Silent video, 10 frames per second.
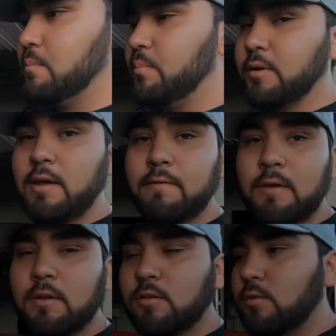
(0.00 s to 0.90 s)
But
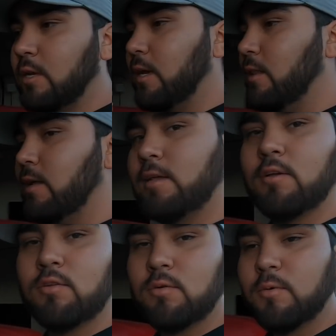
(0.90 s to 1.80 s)
definitely, don't take it lightly.
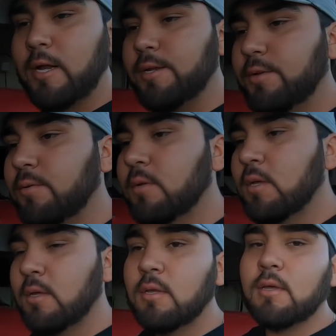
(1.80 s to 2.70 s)
Don't do what I do.
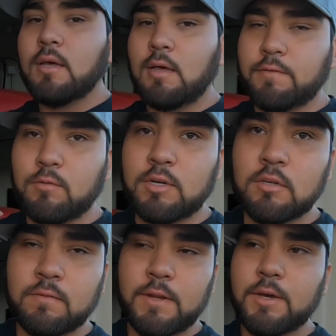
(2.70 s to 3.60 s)
After you watch
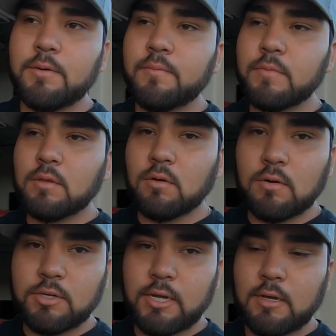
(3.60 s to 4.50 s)
this video,
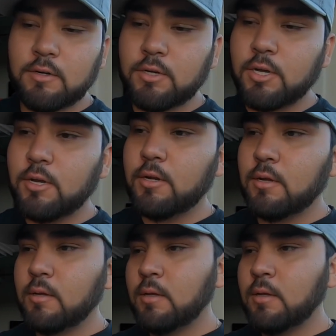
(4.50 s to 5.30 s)
go and check under your hood.